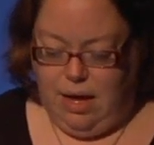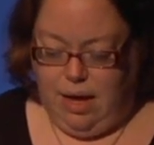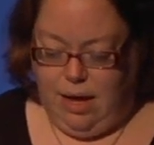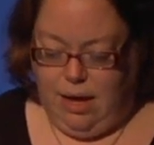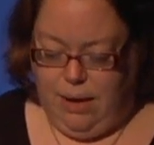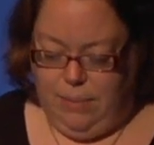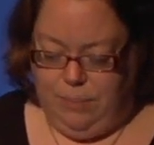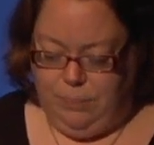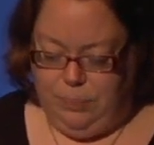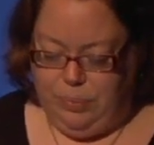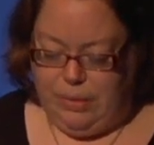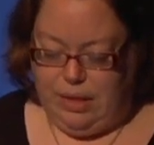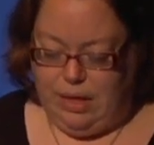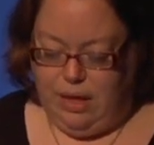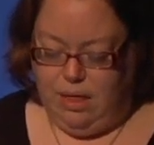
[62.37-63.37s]

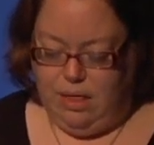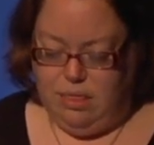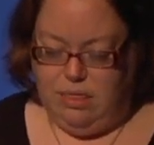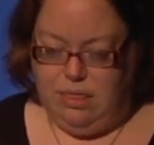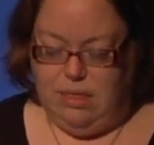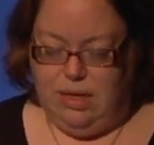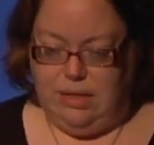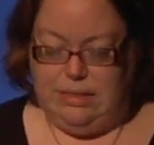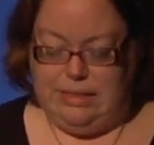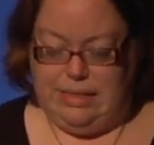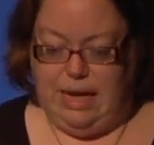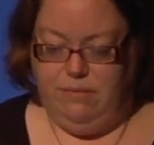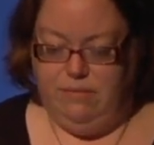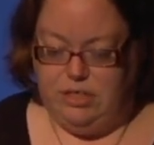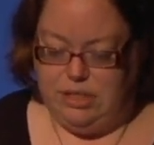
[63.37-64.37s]
The
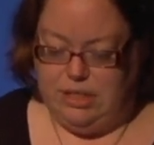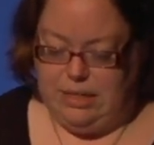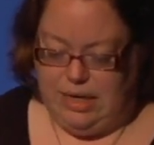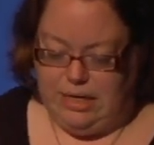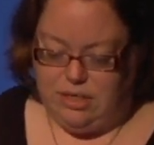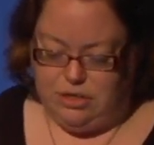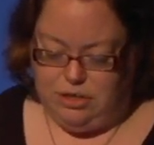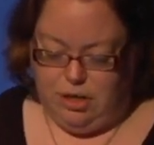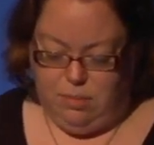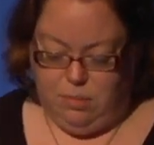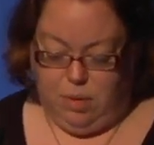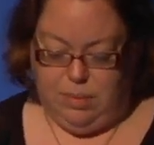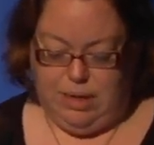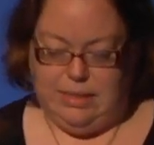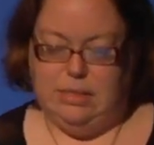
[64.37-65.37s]
television industry at the
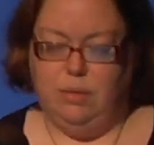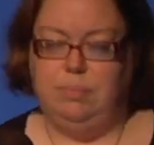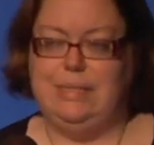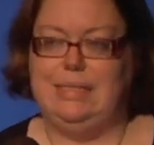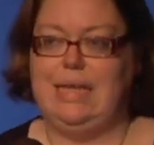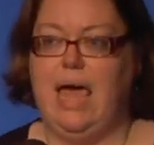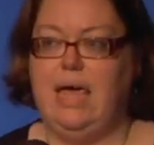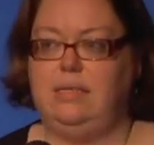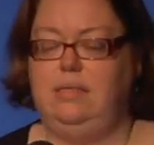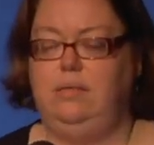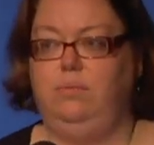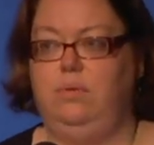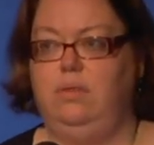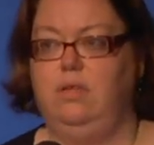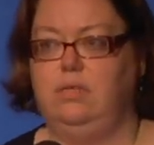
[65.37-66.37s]
moment is
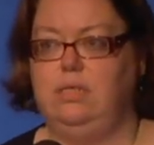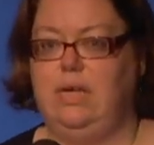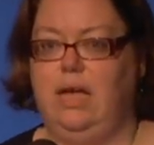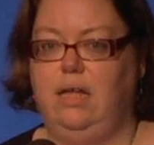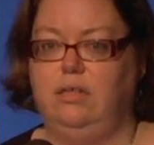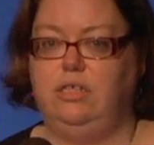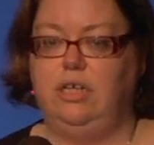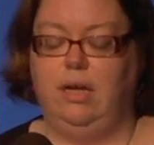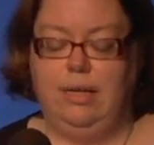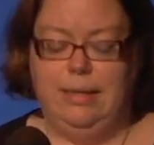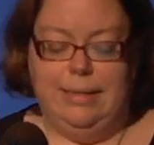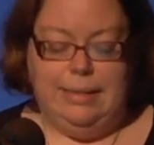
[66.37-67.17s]
obsessed with nostalgia